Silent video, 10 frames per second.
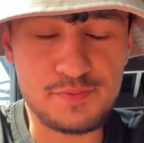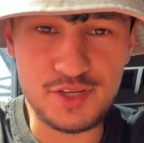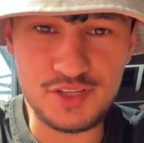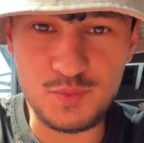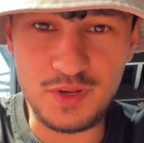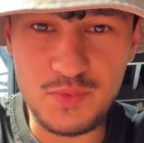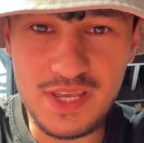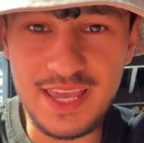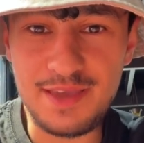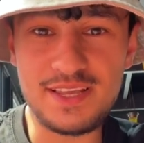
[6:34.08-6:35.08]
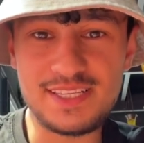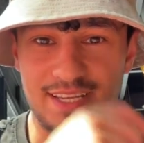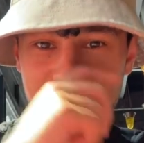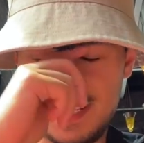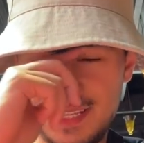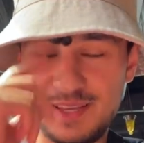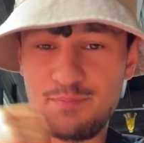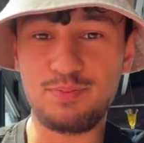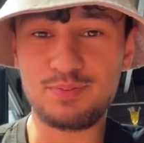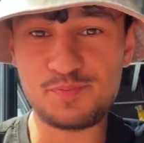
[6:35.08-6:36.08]
because when we came yesterday to the
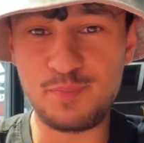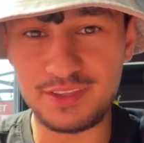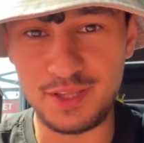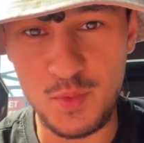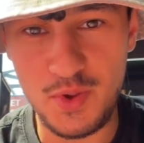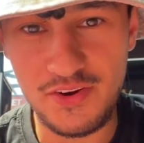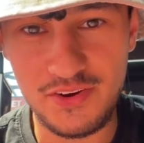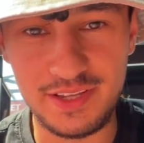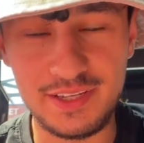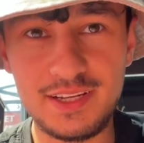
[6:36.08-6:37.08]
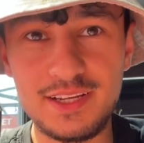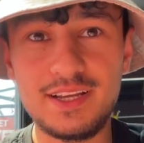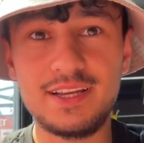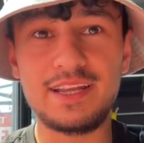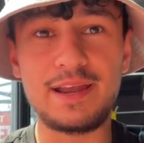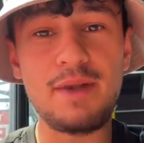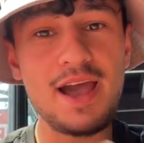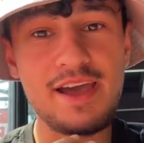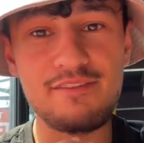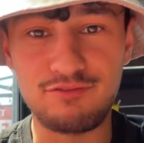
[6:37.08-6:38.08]
spot that we're in, your
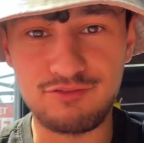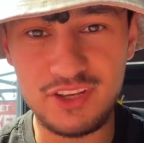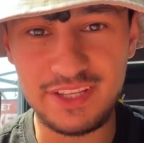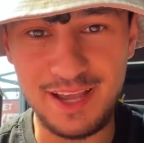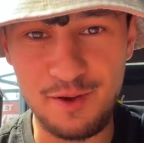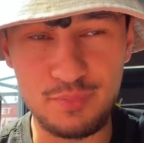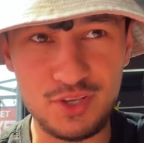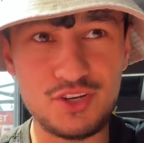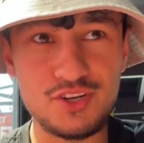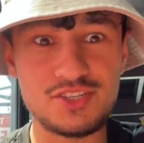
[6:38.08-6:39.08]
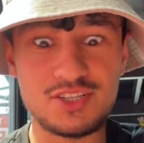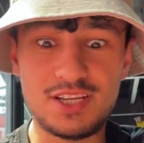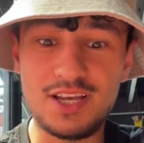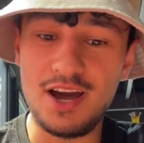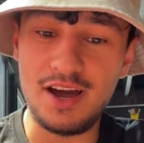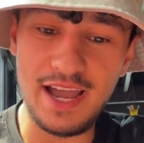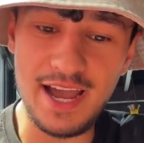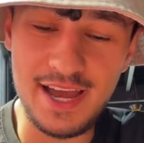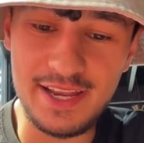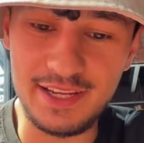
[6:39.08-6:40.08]
man freaked out because I
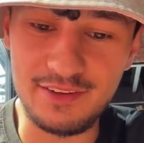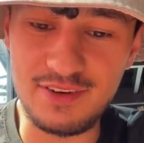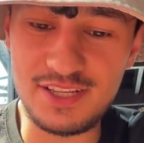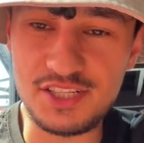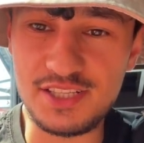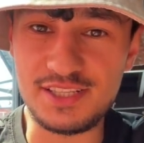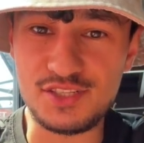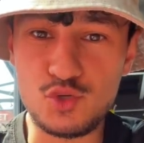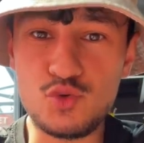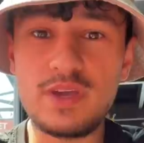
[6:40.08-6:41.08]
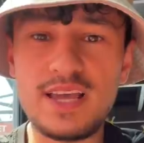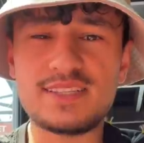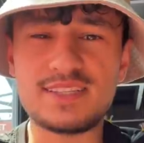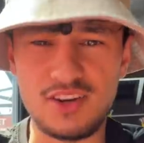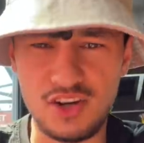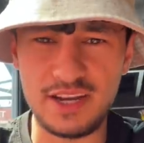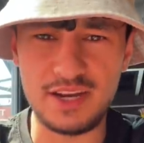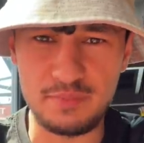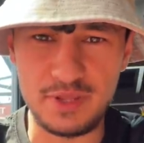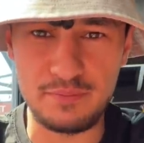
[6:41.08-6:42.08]
had it registered as two guests on
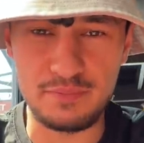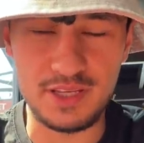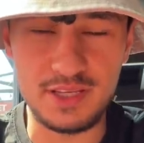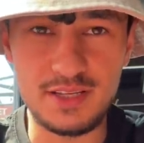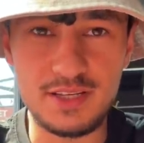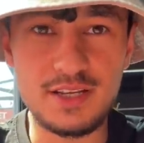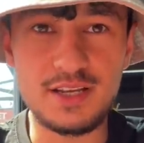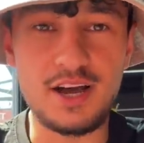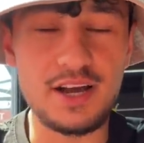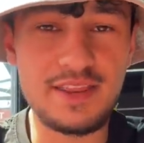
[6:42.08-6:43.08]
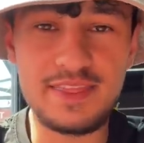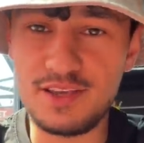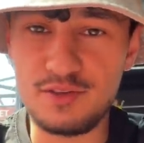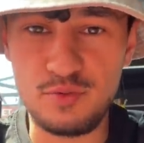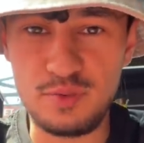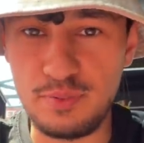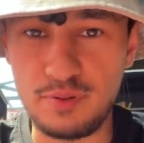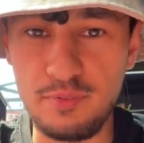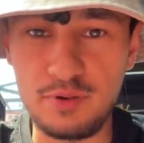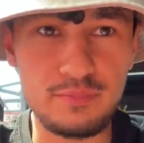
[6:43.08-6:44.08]
Airbnb. I didn't think it would be a
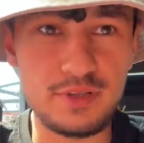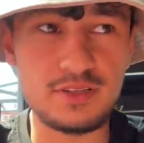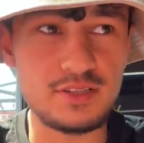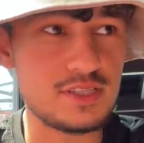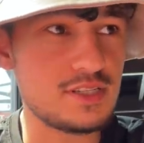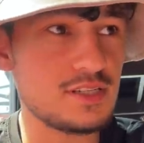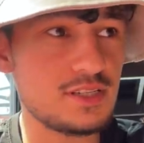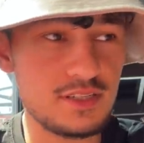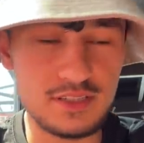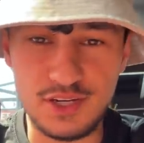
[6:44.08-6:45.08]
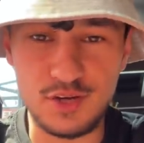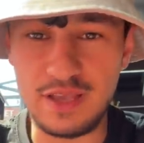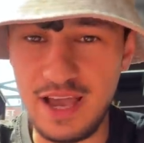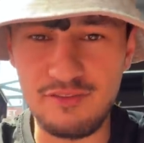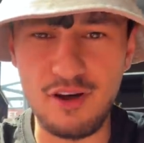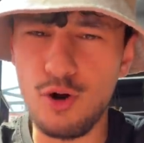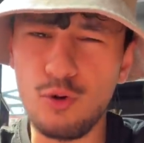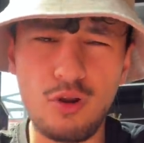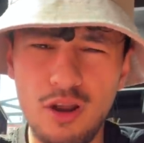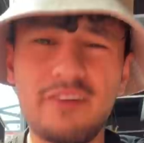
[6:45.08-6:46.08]
problem because, you know, you have a
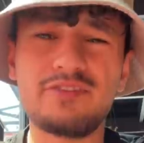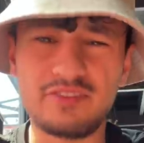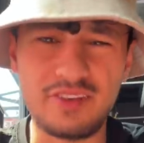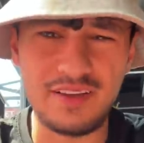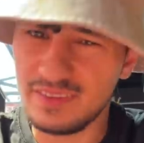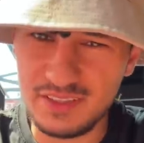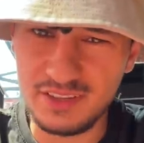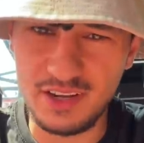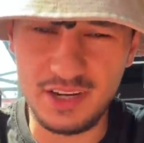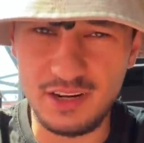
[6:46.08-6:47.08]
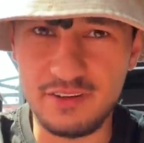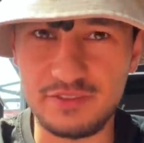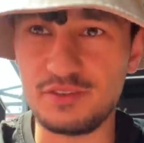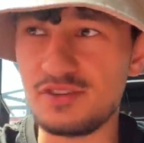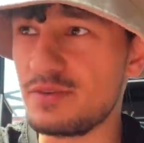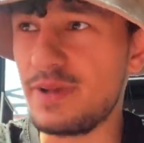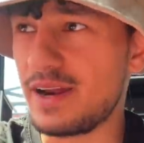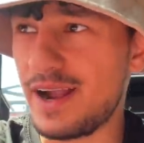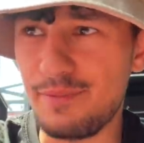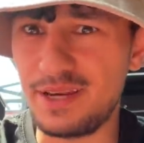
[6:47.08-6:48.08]
whole loft. If you have an entire loft, it doesn't
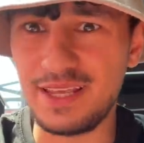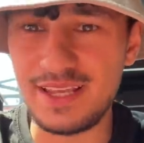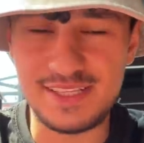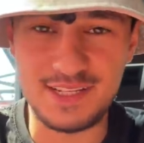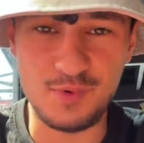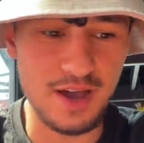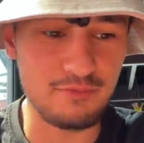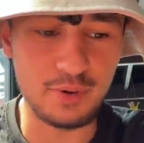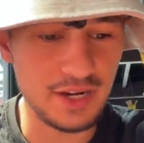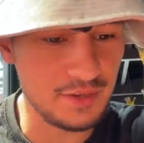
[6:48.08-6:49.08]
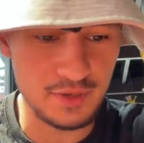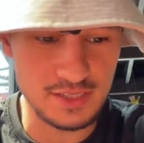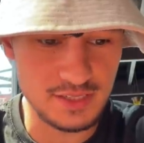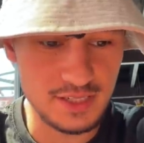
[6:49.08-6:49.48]
matter how many guests you have. But anyways,